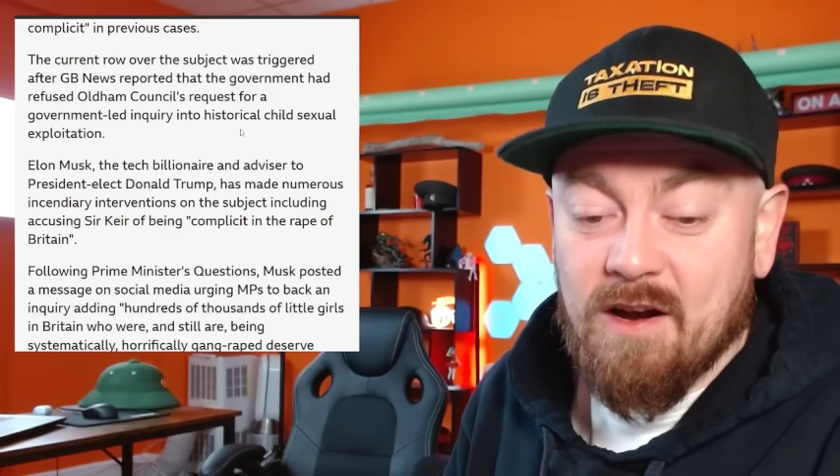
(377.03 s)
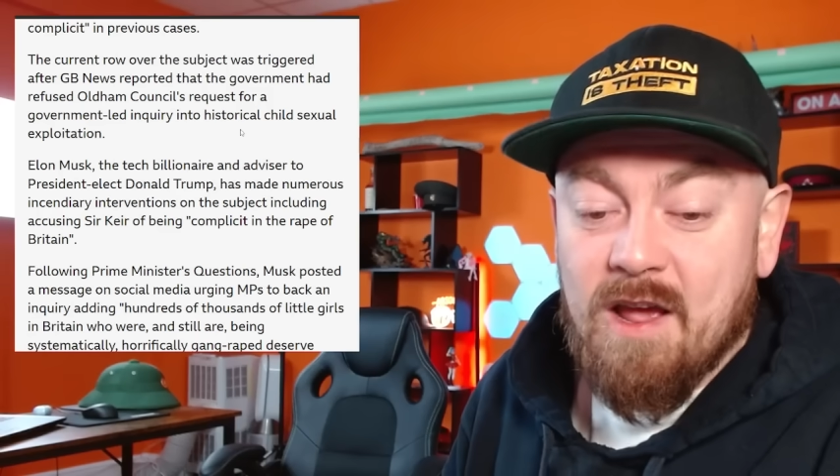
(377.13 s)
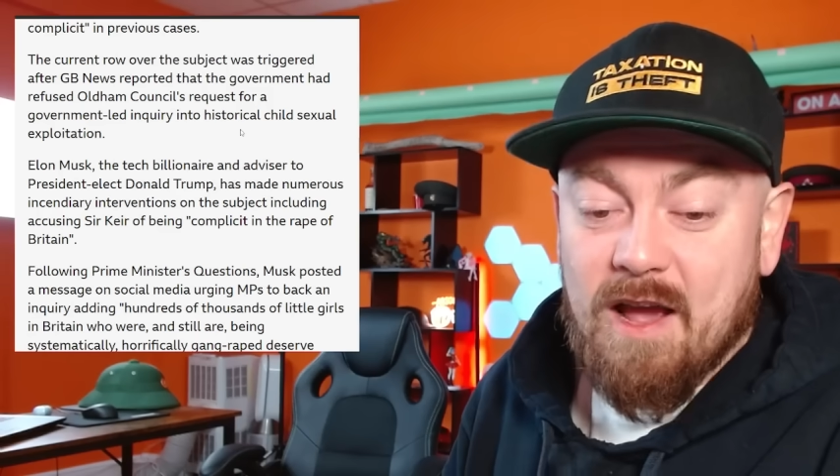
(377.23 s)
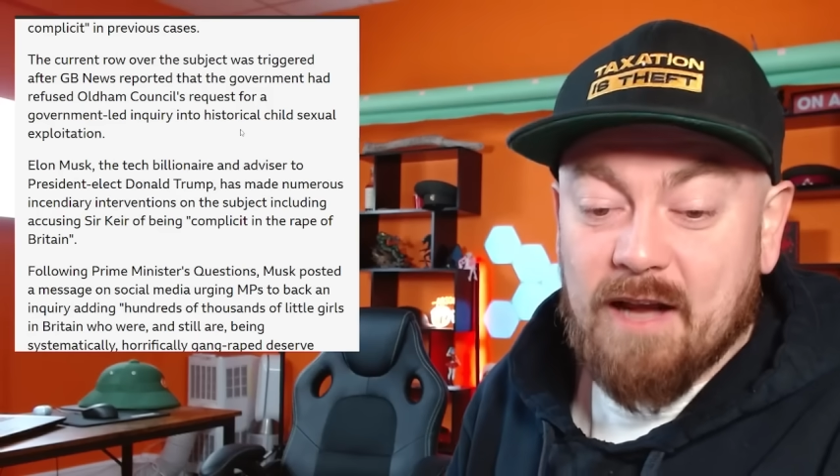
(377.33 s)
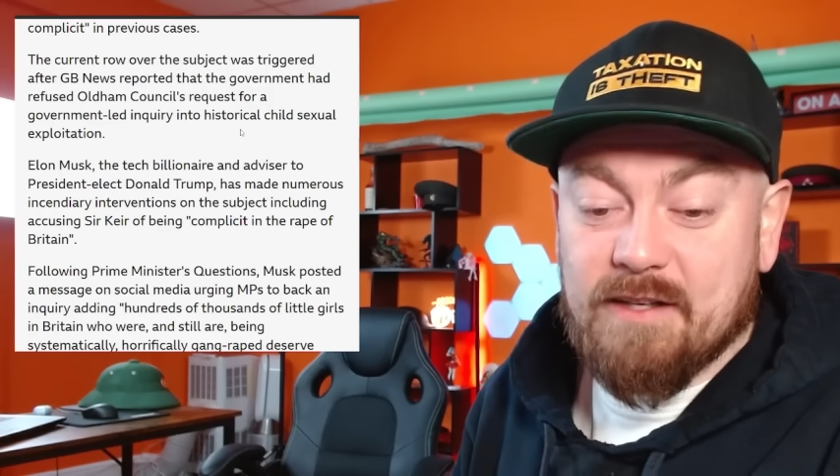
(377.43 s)

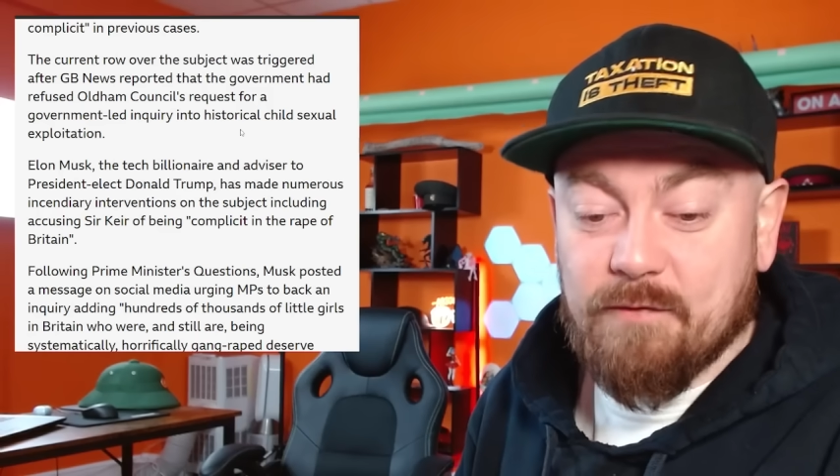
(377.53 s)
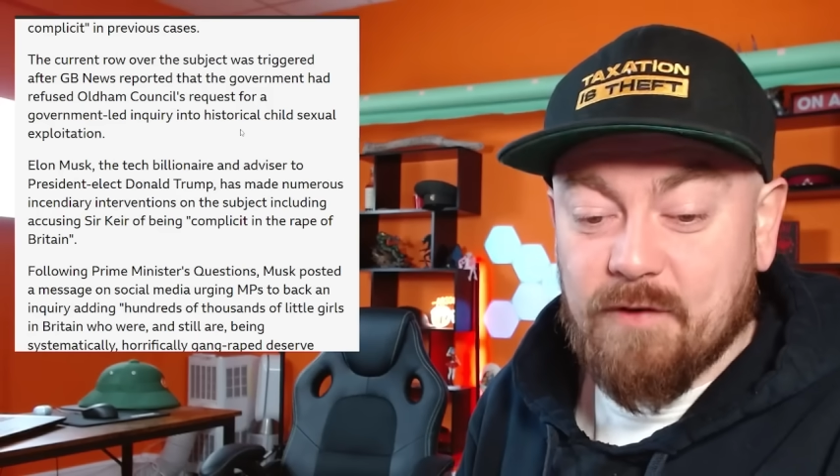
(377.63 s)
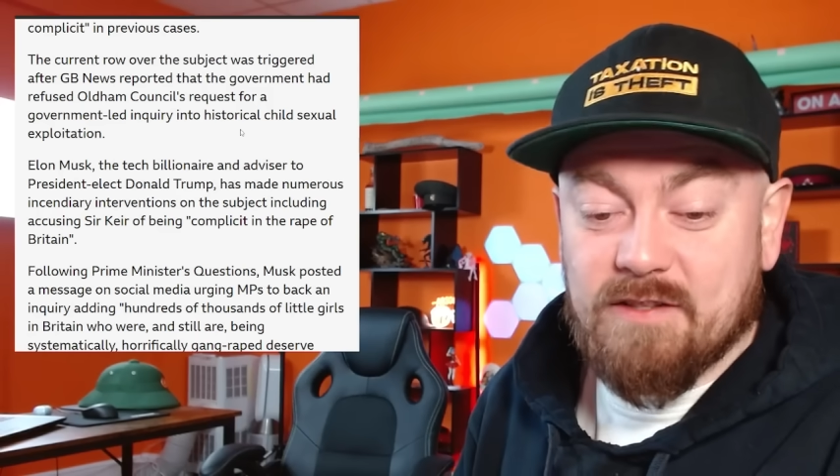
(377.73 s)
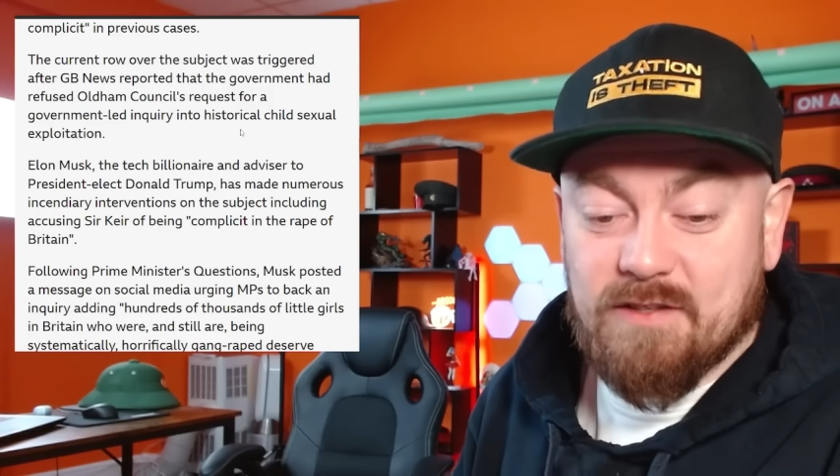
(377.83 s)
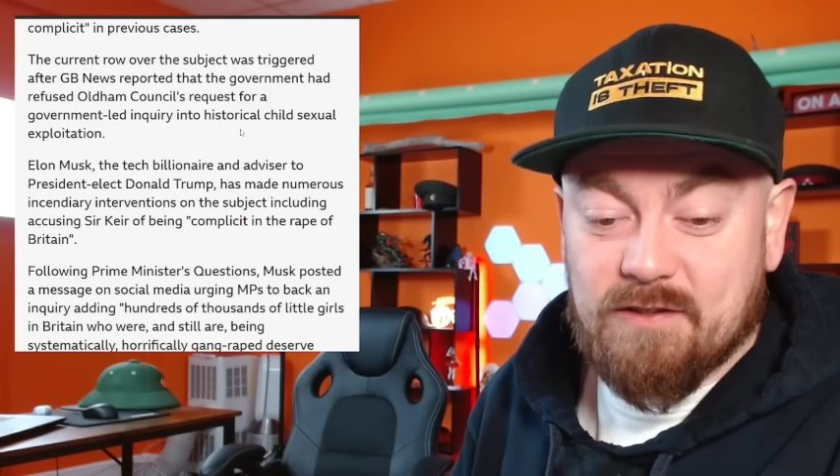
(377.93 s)
and
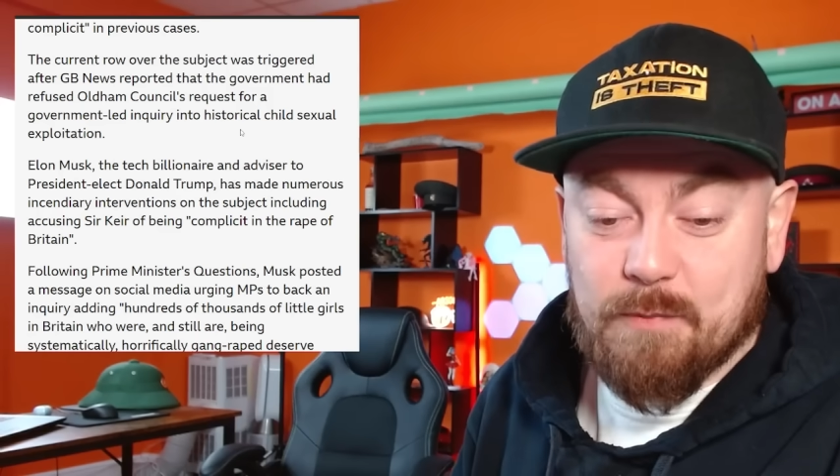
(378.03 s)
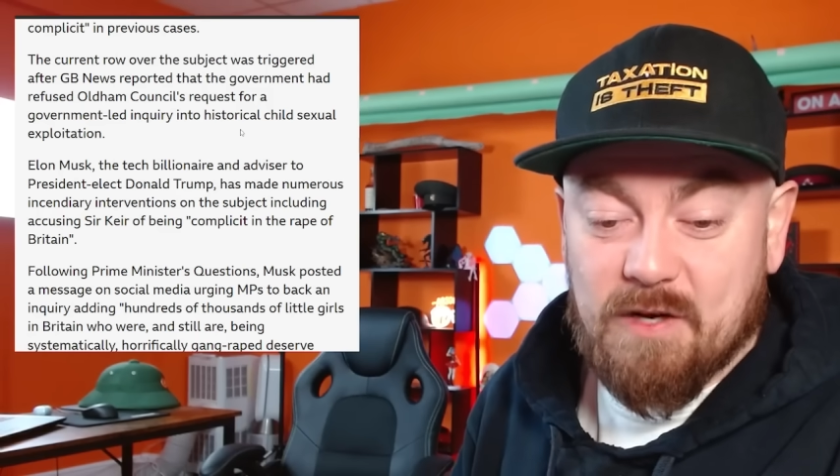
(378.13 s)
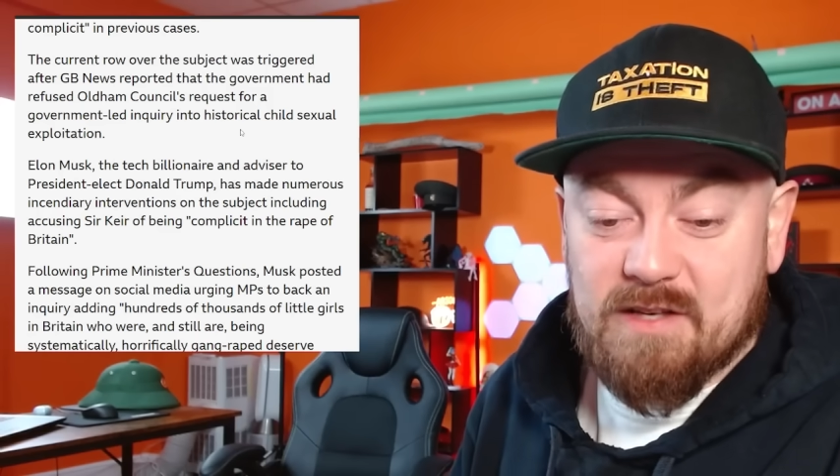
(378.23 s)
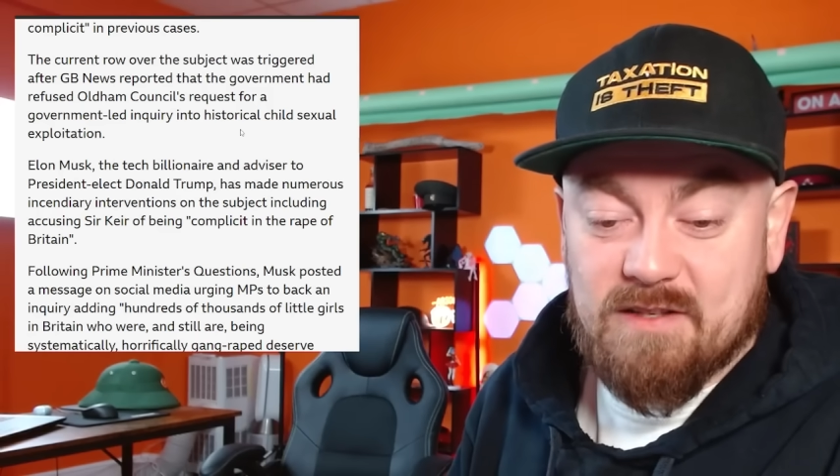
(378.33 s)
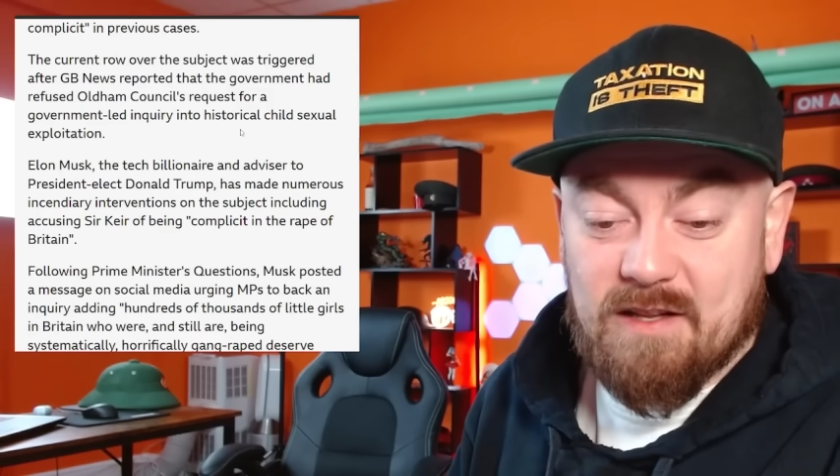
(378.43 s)
advisor to
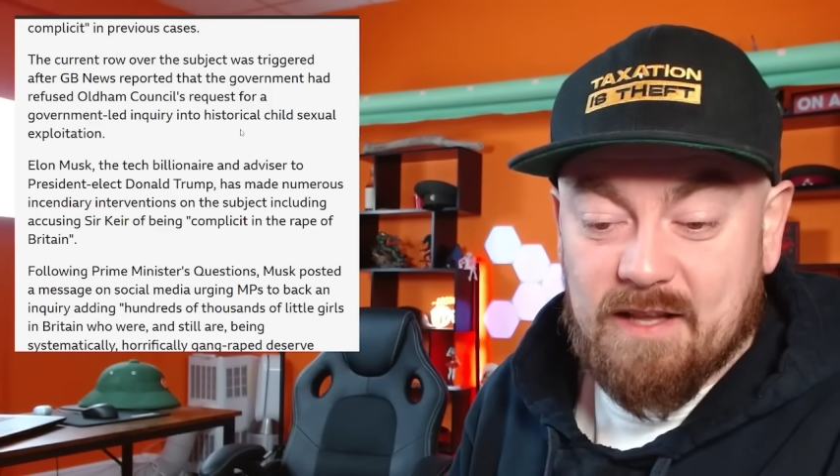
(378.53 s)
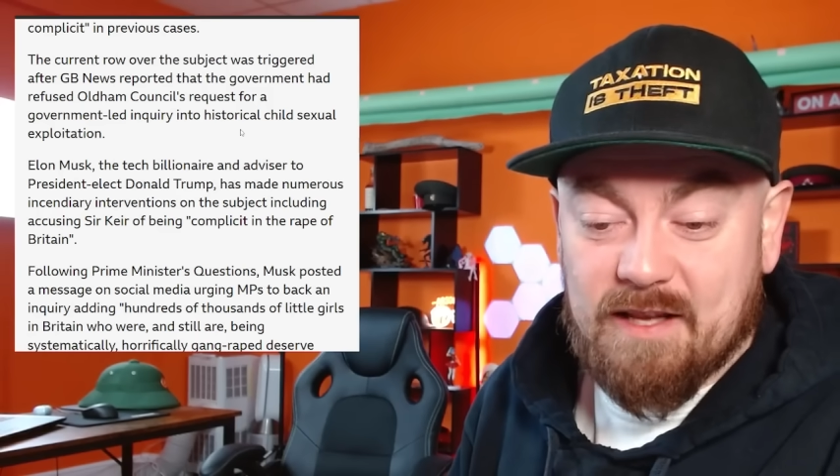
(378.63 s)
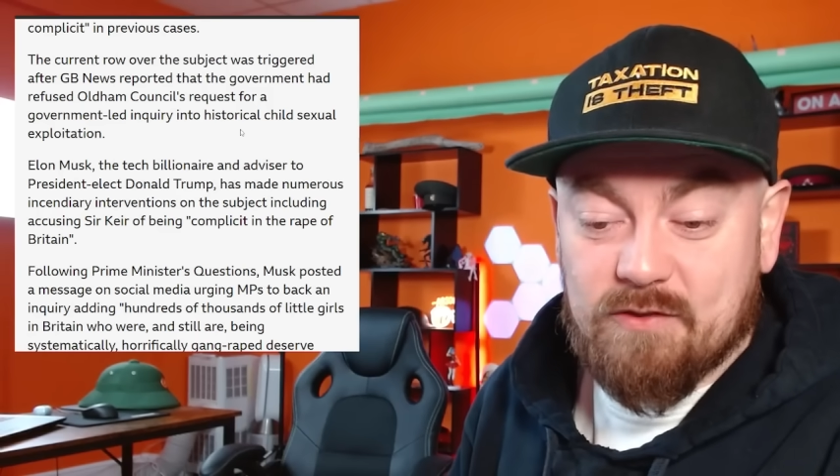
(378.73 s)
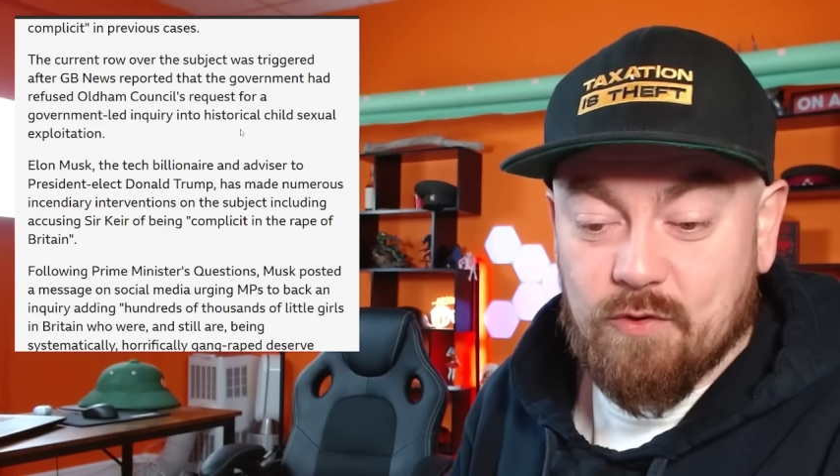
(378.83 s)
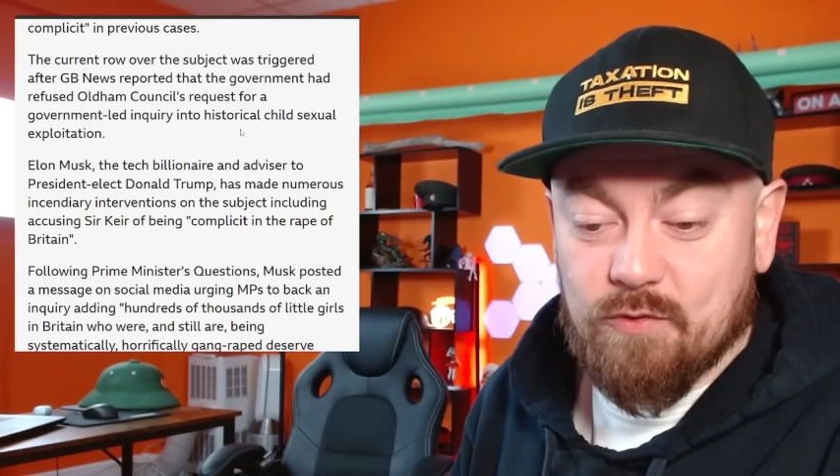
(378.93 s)

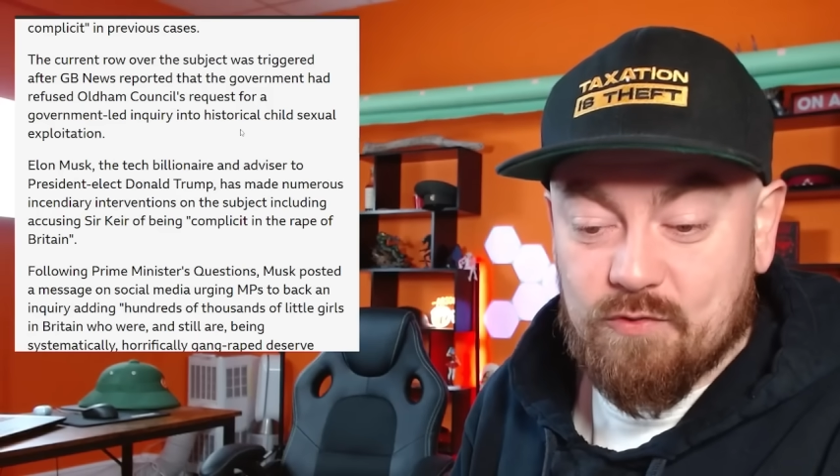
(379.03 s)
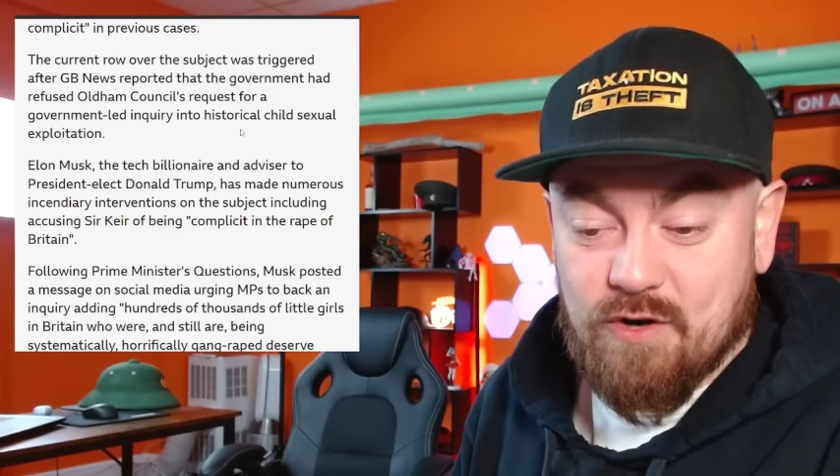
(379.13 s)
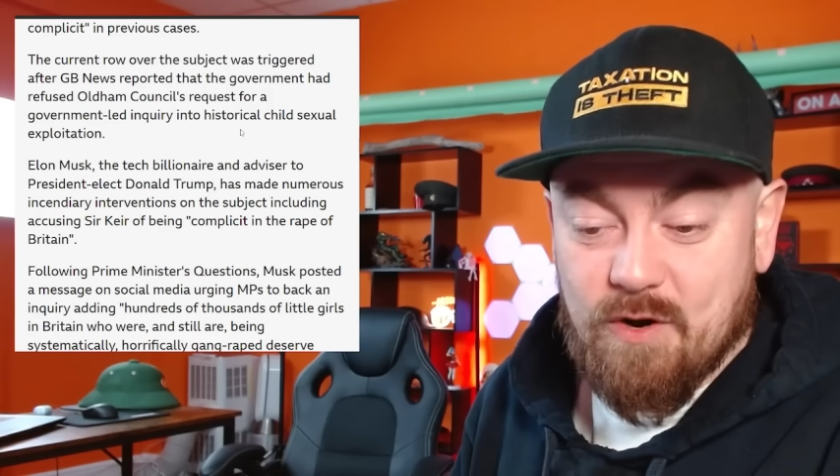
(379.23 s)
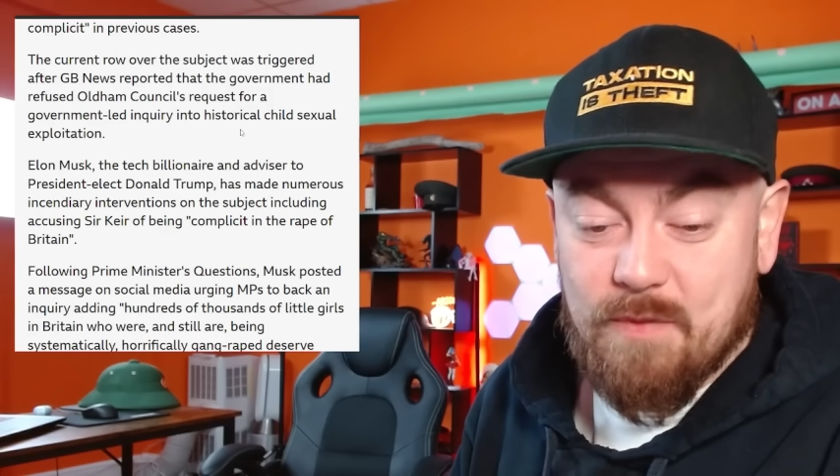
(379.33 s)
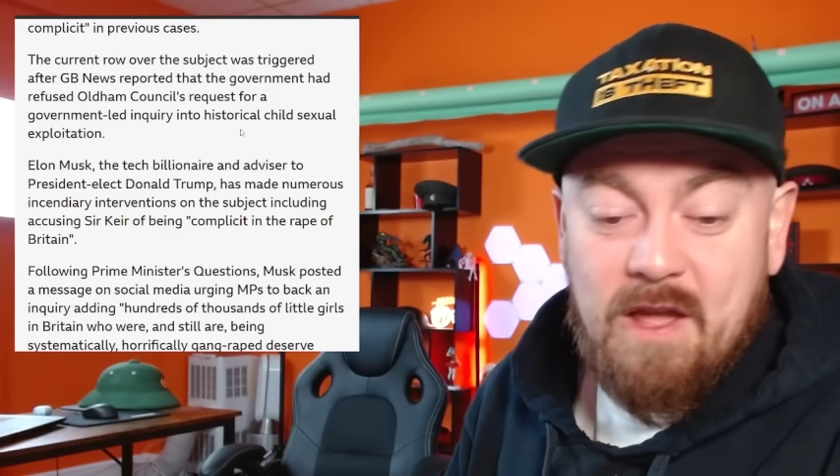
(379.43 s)
President-elect Donald
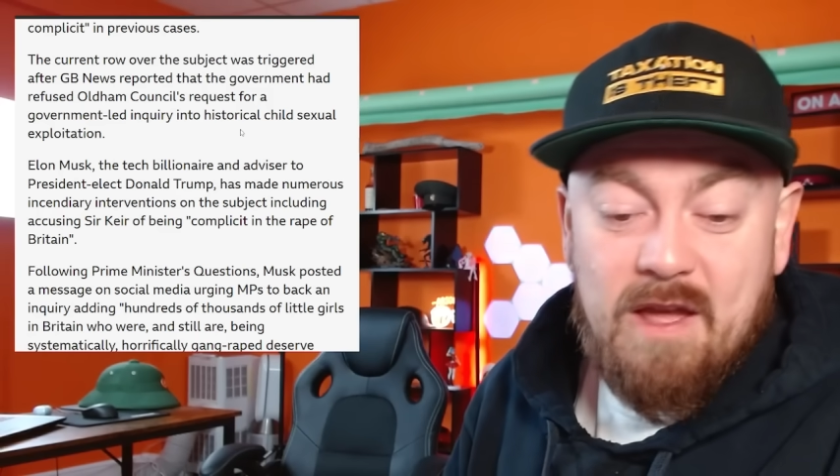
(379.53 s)
Trump,